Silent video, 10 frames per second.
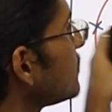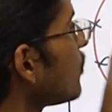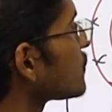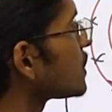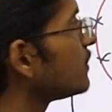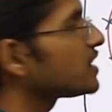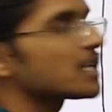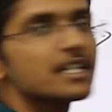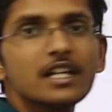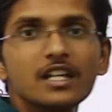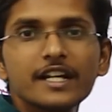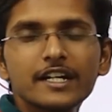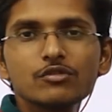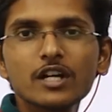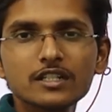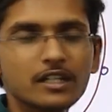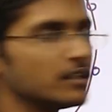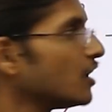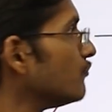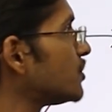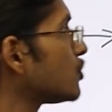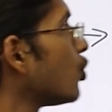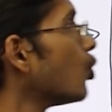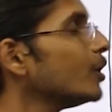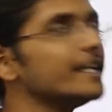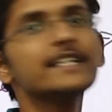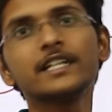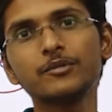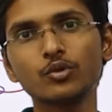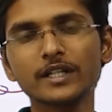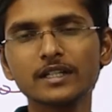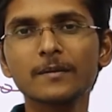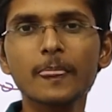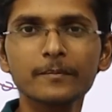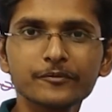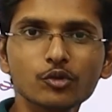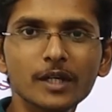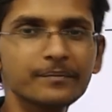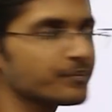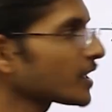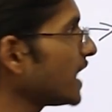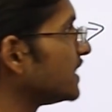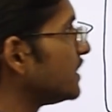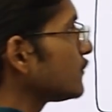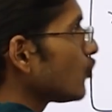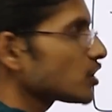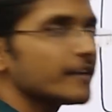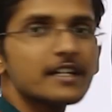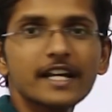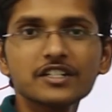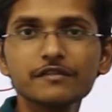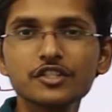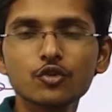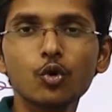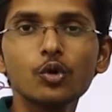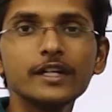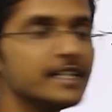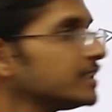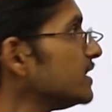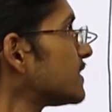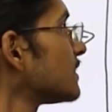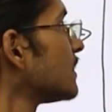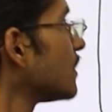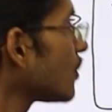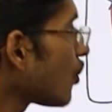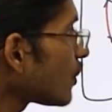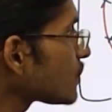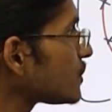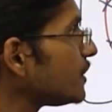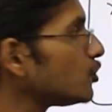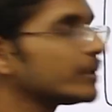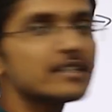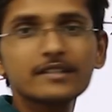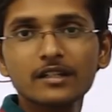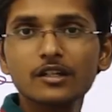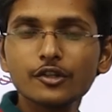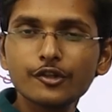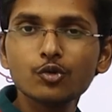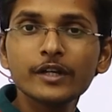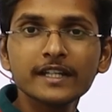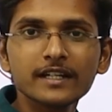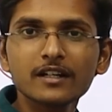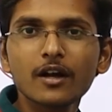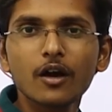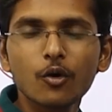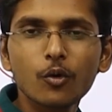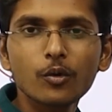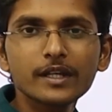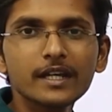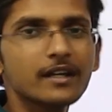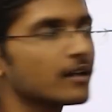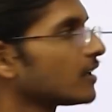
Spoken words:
the positively charged ion and the negative charged ion, which is holding them together, okay, and this force of attraction which is holding these constituents together, okay,